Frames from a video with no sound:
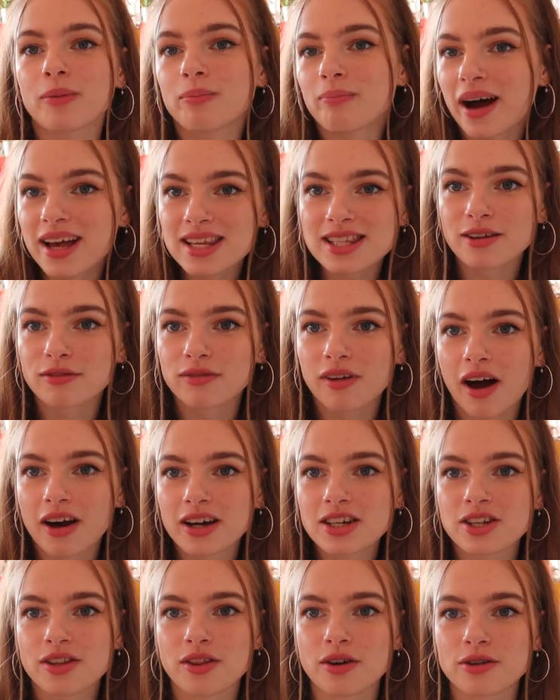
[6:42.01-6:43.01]
Best of
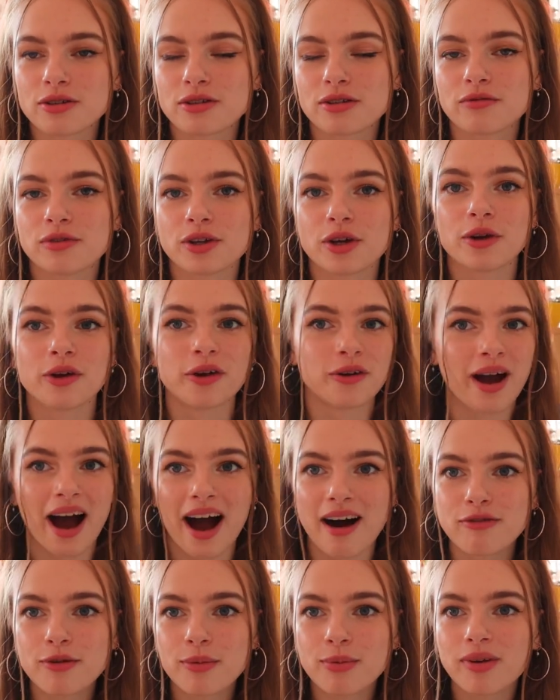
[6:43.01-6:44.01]
luck to those of you who
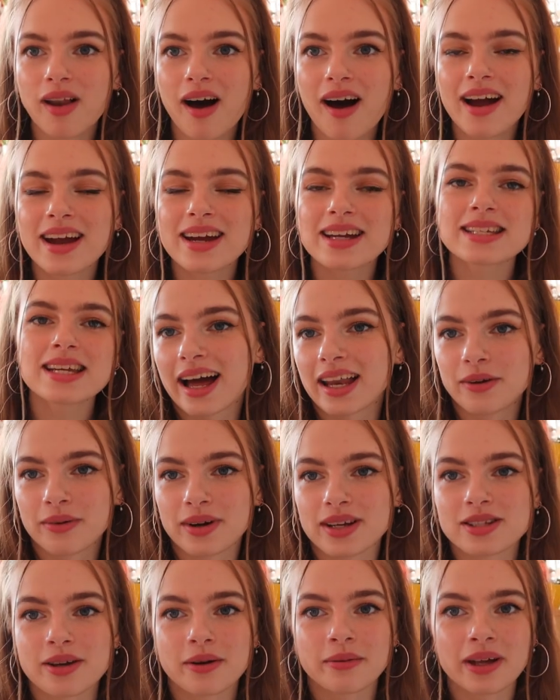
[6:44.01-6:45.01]
have applied.
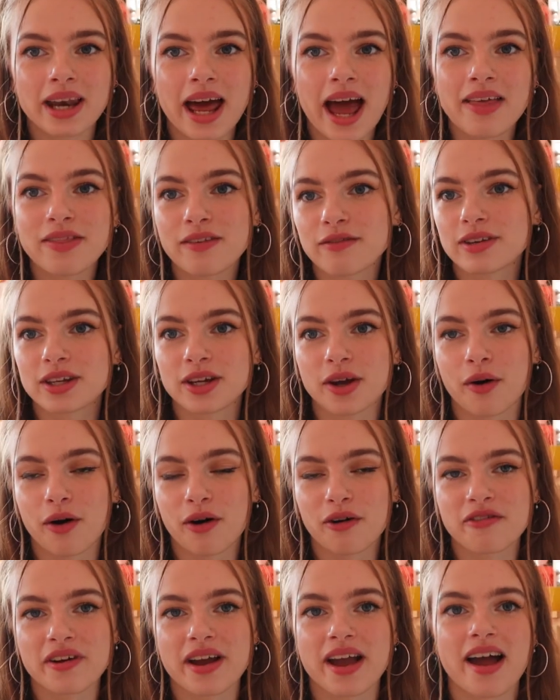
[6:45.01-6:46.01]
Anyway, so I'm going to end the video
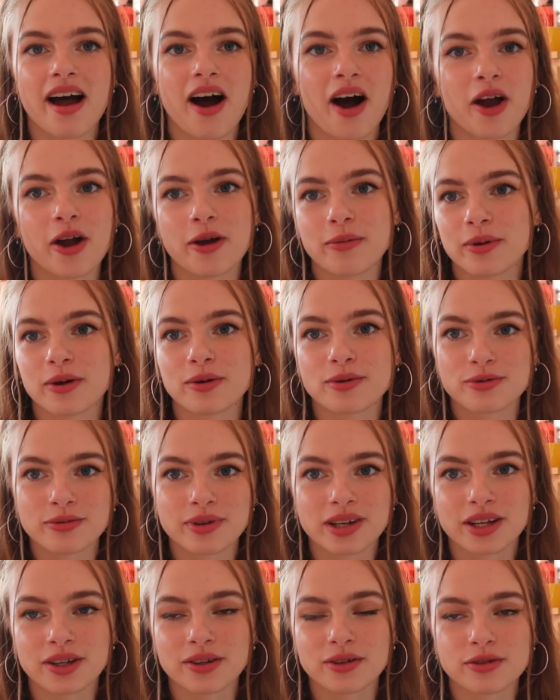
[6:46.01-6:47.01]
off here. I hope it was
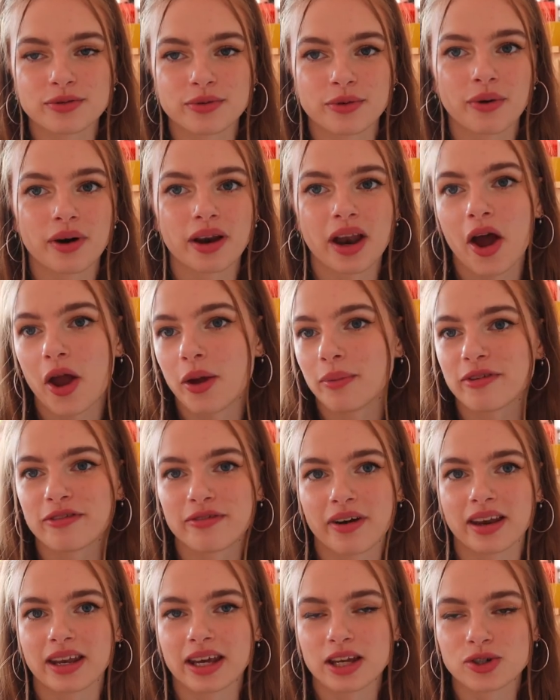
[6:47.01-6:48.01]
really useful and I hope you
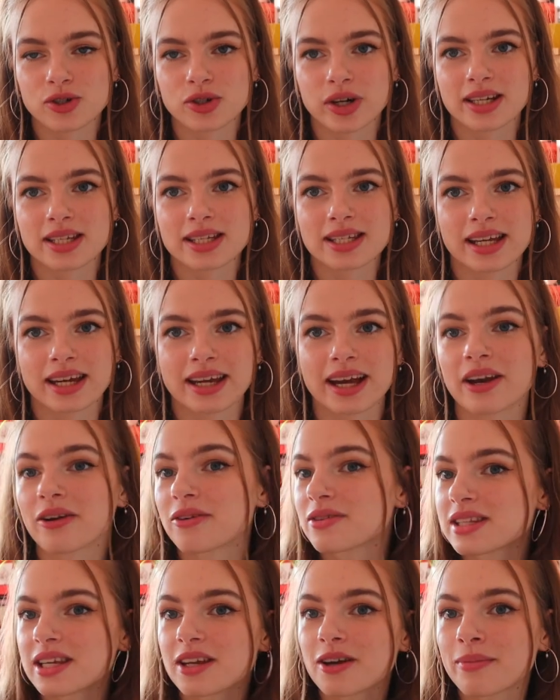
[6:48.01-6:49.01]
found it interesting, and
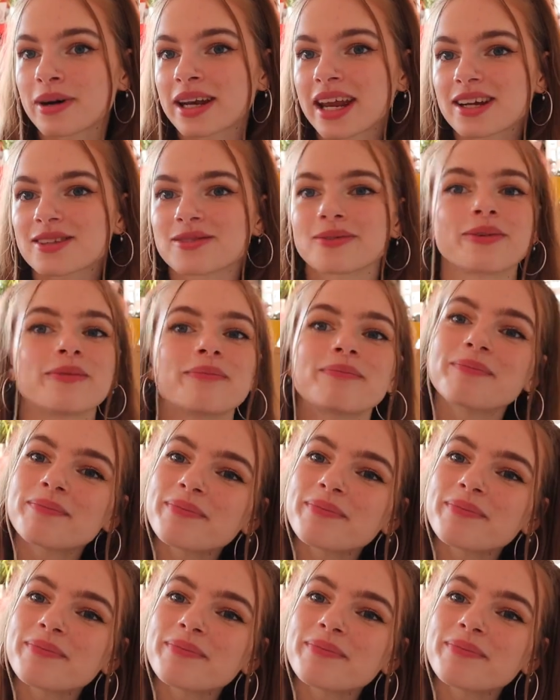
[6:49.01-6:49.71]
I'll see you in my next one.